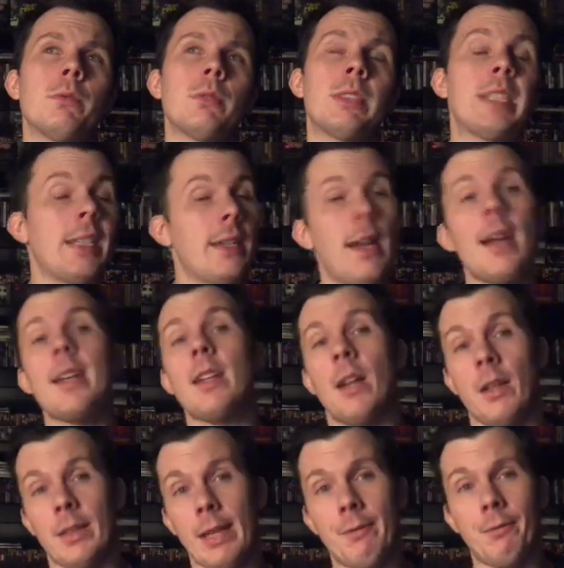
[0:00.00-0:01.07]
tonight
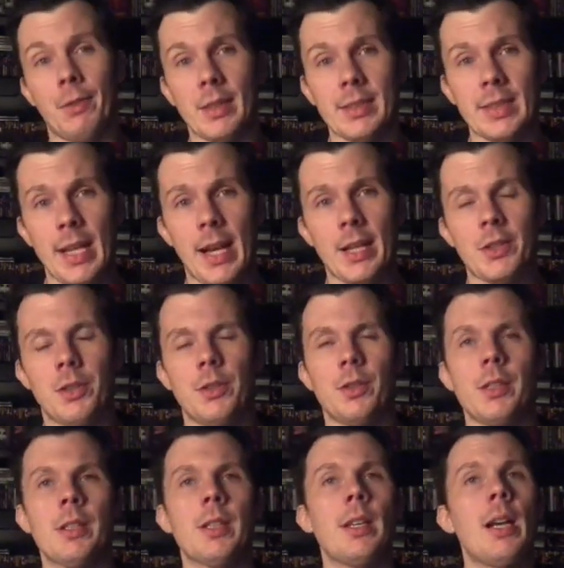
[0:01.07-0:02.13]
on Netflix,
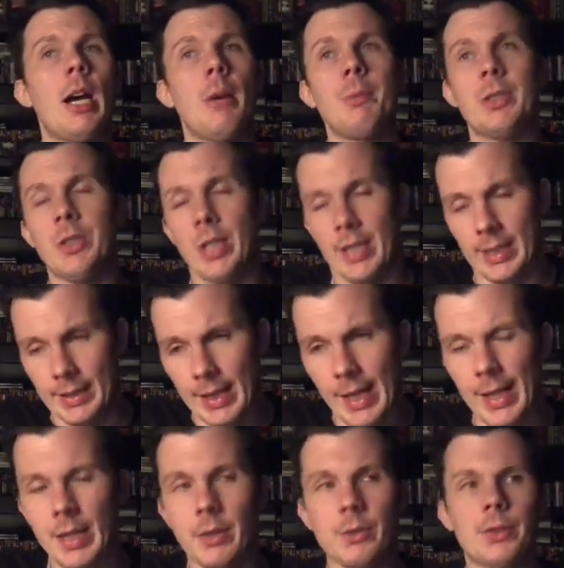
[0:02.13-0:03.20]
actually. I'll be checking that
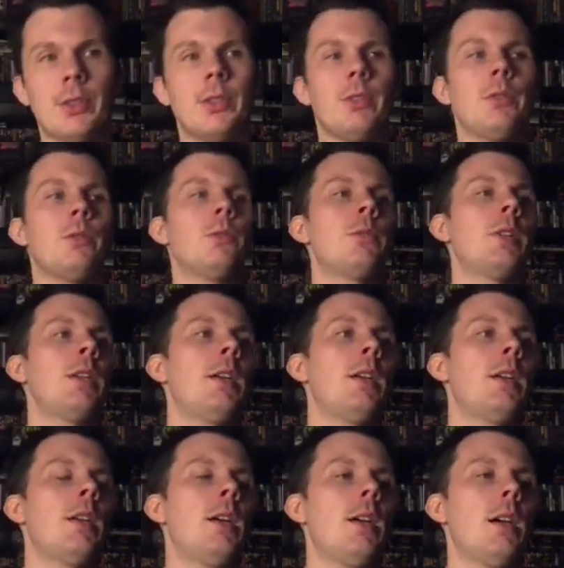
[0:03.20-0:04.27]
out soon.
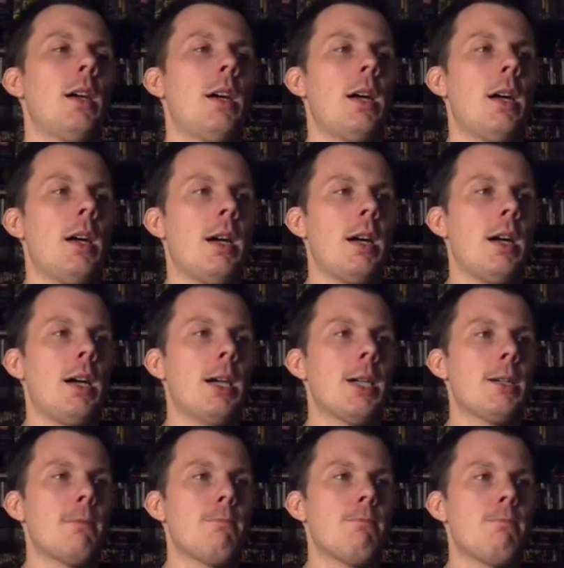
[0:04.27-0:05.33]
Uh,
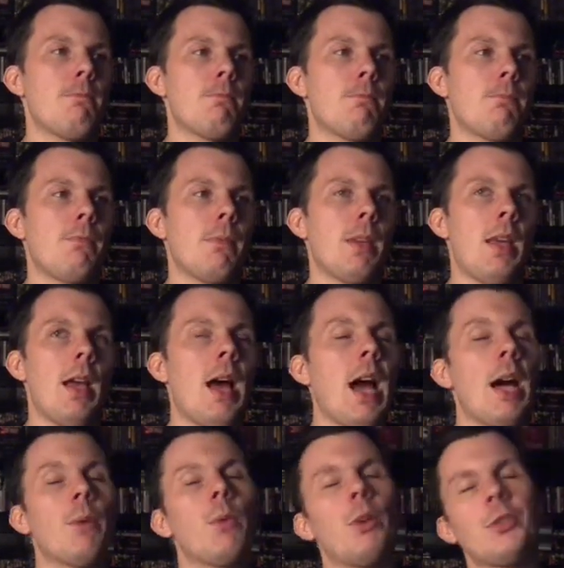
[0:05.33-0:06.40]

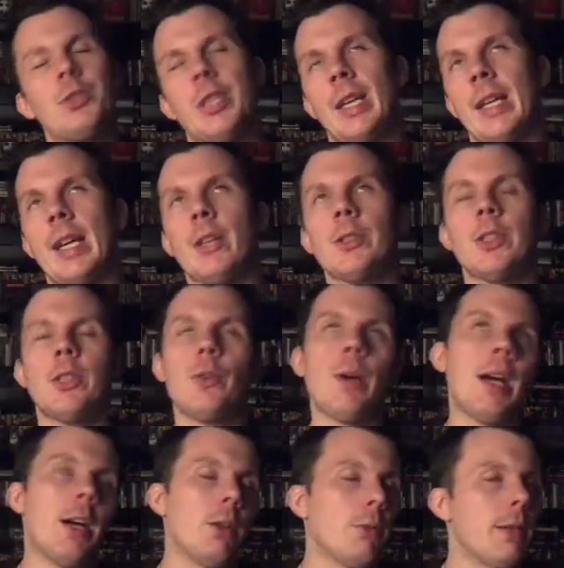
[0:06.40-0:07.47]
I will check out the new
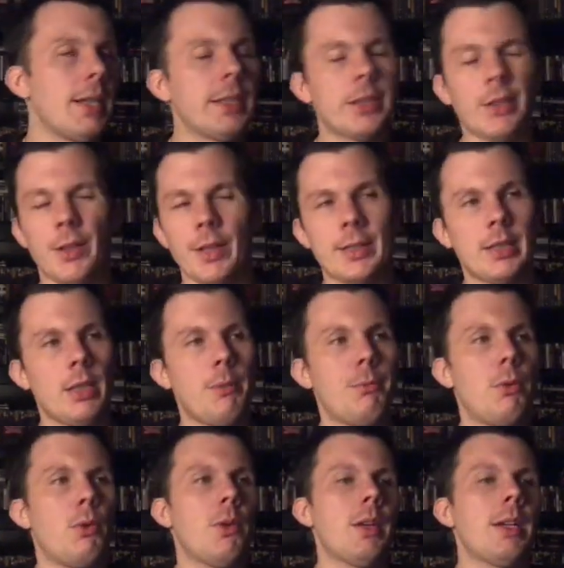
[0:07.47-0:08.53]
Hellraiser at some
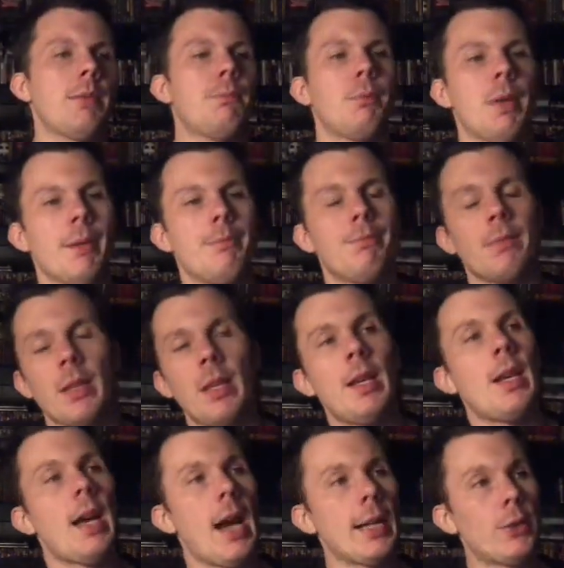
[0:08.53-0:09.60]
point, but
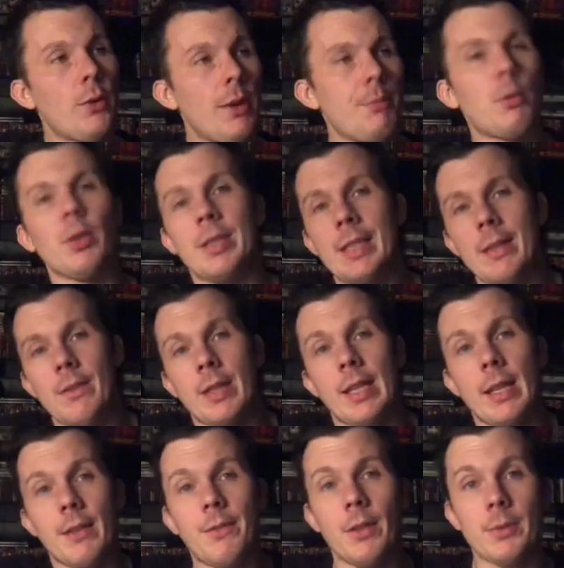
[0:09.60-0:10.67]
I do have more Stephen
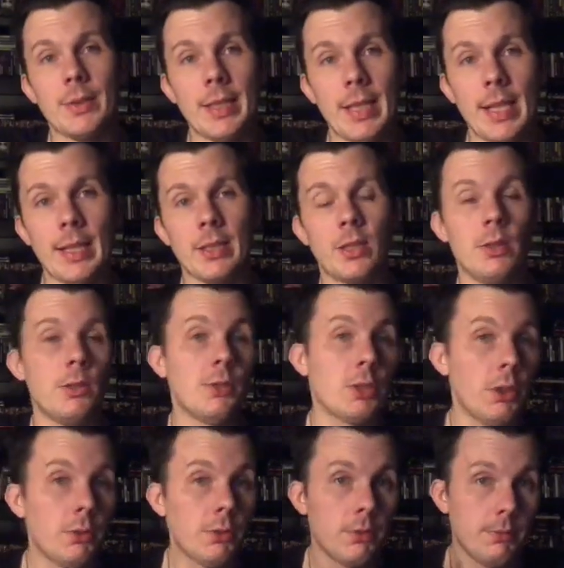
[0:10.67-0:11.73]
King films to get to,
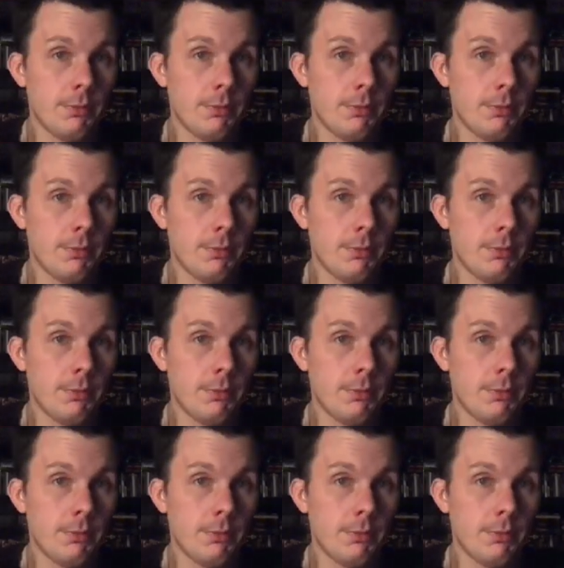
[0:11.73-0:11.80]
so